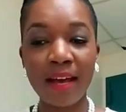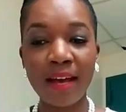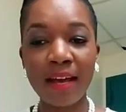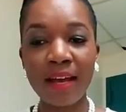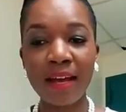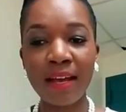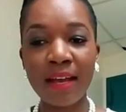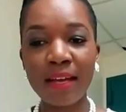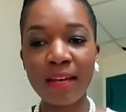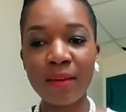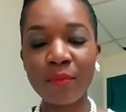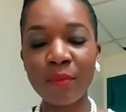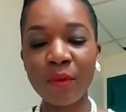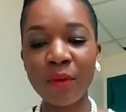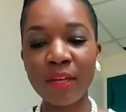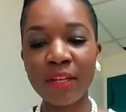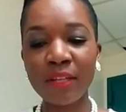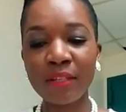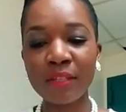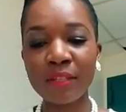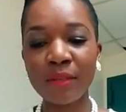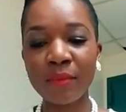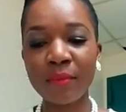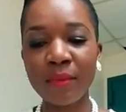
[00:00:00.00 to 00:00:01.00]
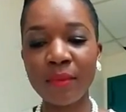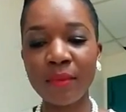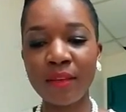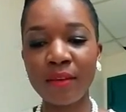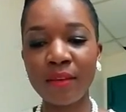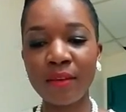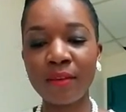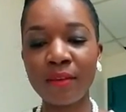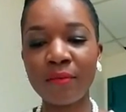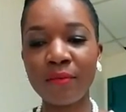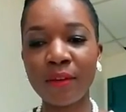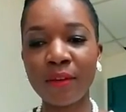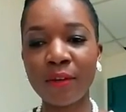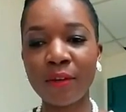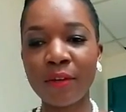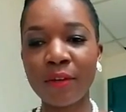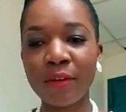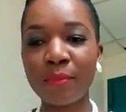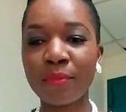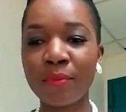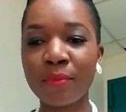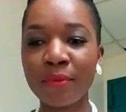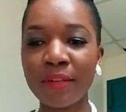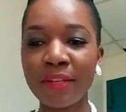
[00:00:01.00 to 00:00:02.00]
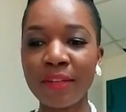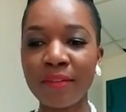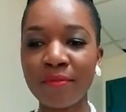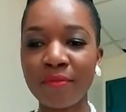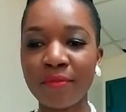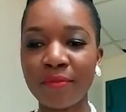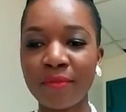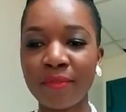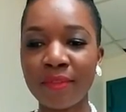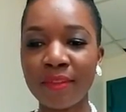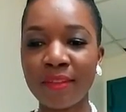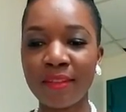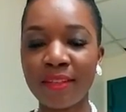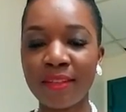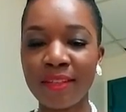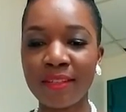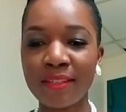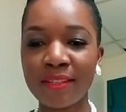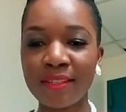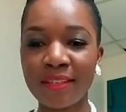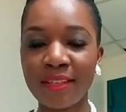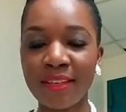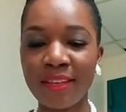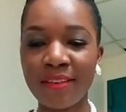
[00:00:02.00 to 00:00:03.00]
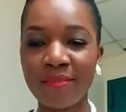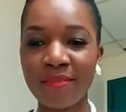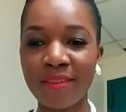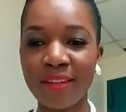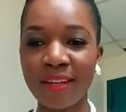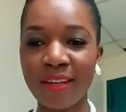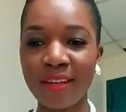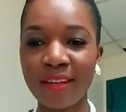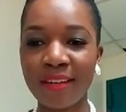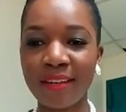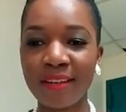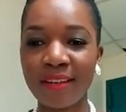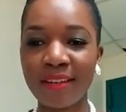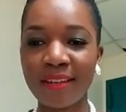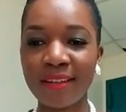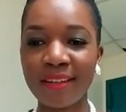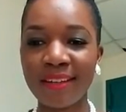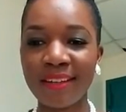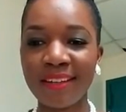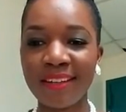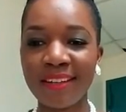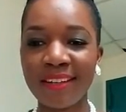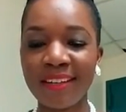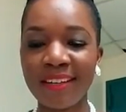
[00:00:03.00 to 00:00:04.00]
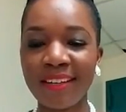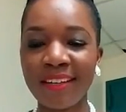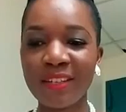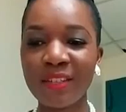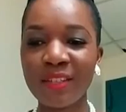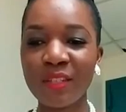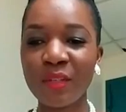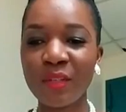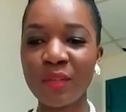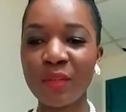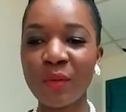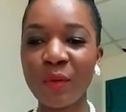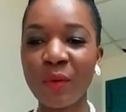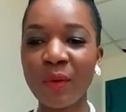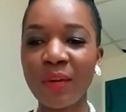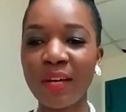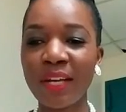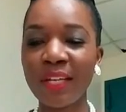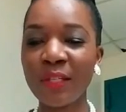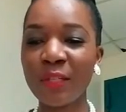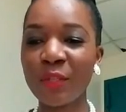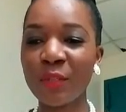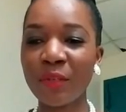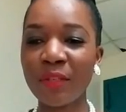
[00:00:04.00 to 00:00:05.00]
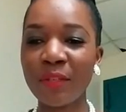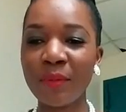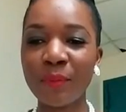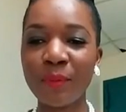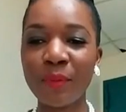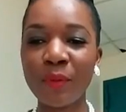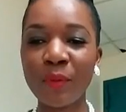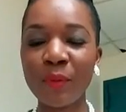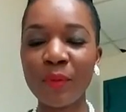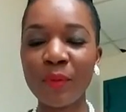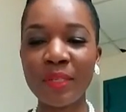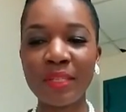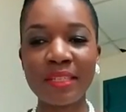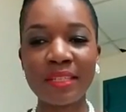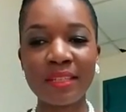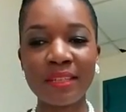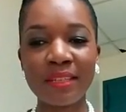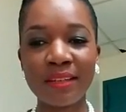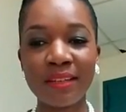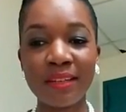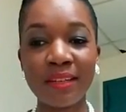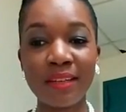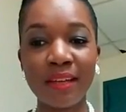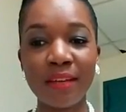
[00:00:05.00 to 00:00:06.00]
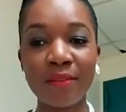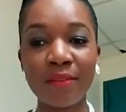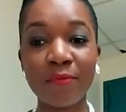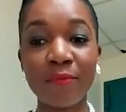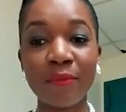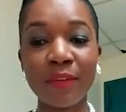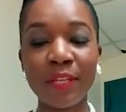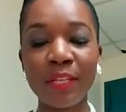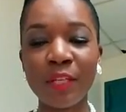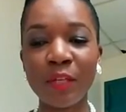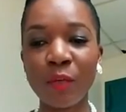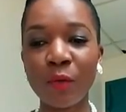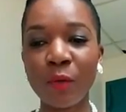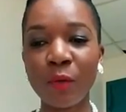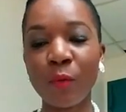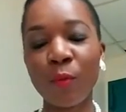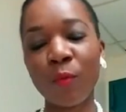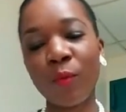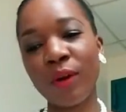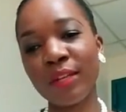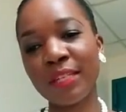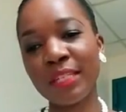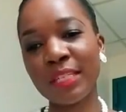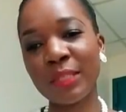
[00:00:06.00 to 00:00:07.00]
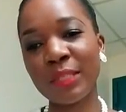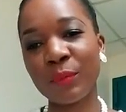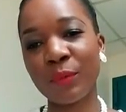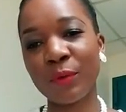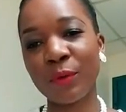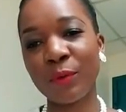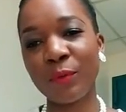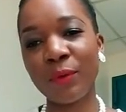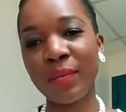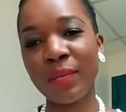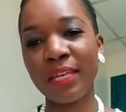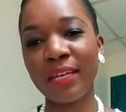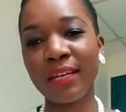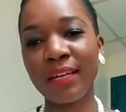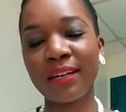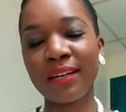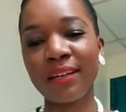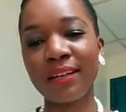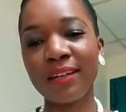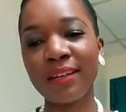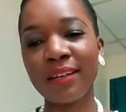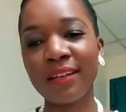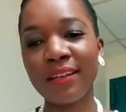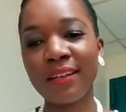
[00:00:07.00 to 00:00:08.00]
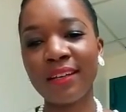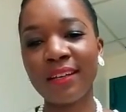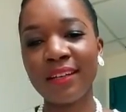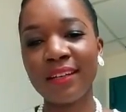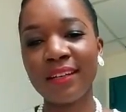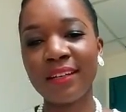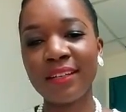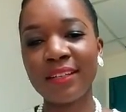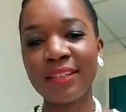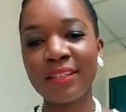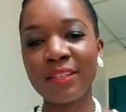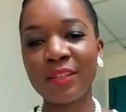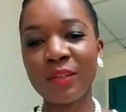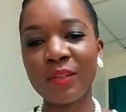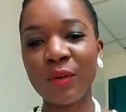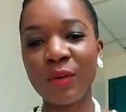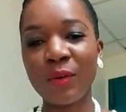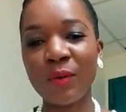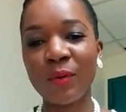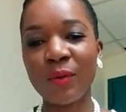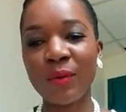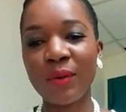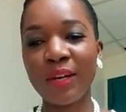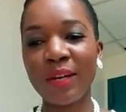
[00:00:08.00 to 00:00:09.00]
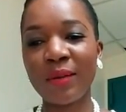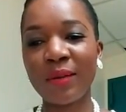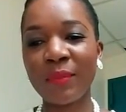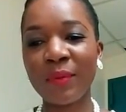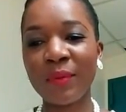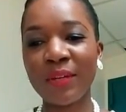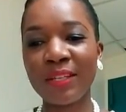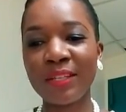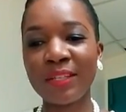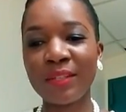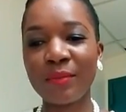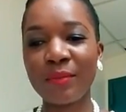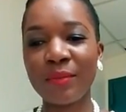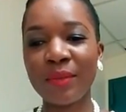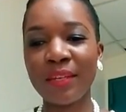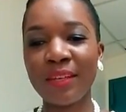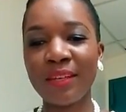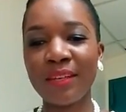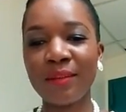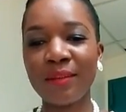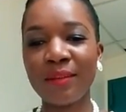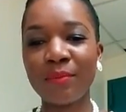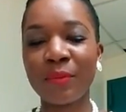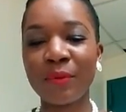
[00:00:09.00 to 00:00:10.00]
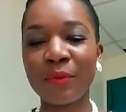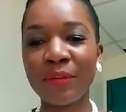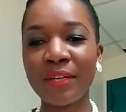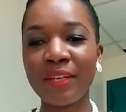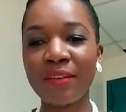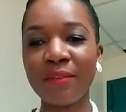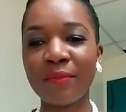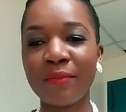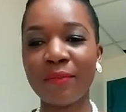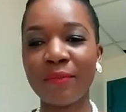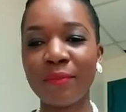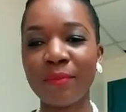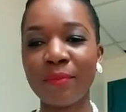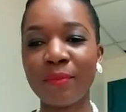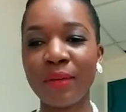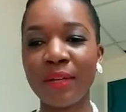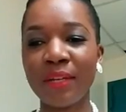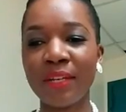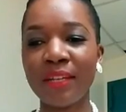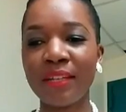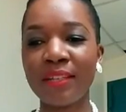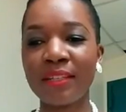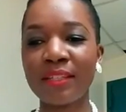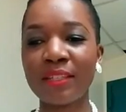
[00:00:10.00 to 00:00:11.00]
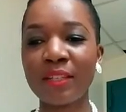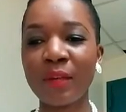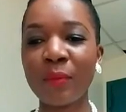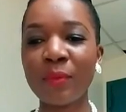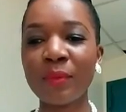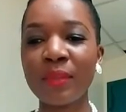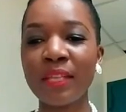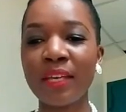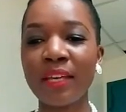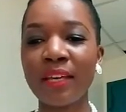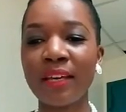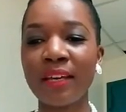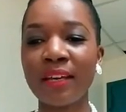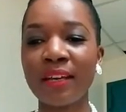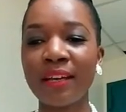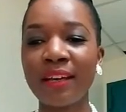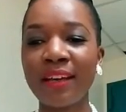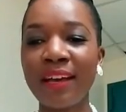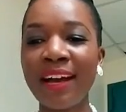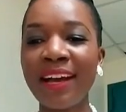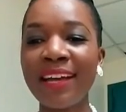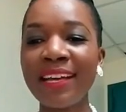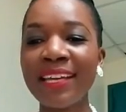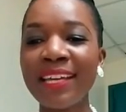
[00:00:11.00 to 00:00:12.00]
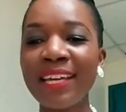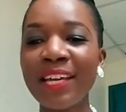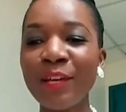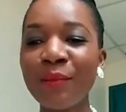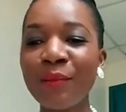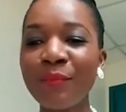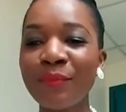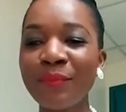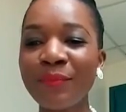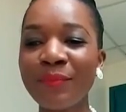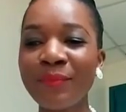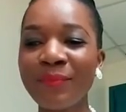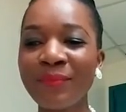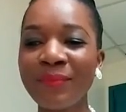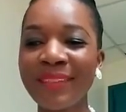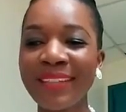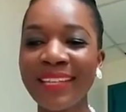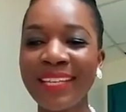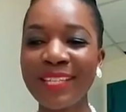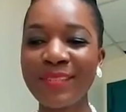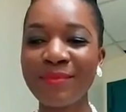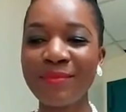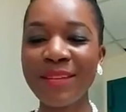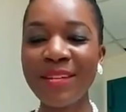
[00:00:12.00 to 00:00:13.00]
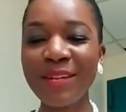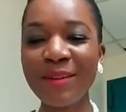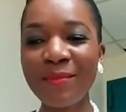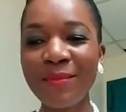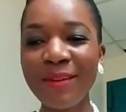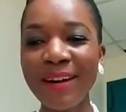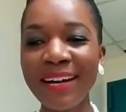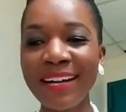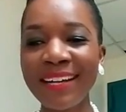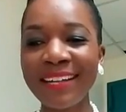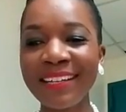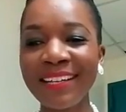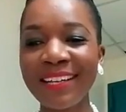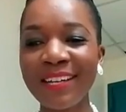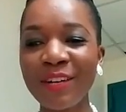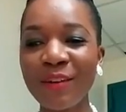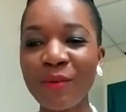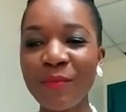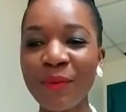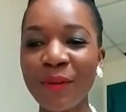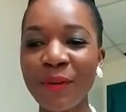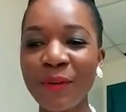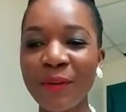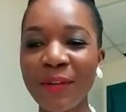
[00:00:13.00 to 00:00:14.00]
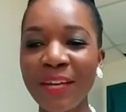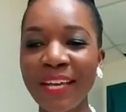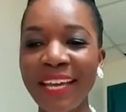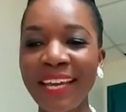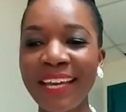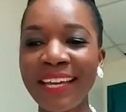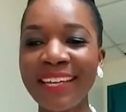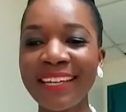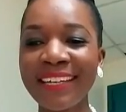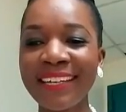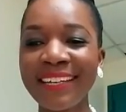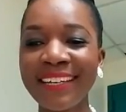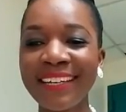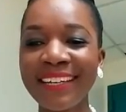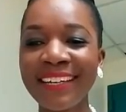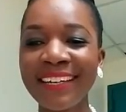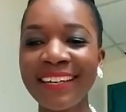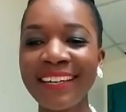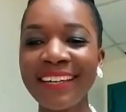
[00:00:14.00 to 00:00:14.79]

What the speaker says: I am going to be very brief this evening. As you know, I usually post a video once per week. So I'm going to be brief, but it's something. Hi Kim, it's been a while. I hope you're okay.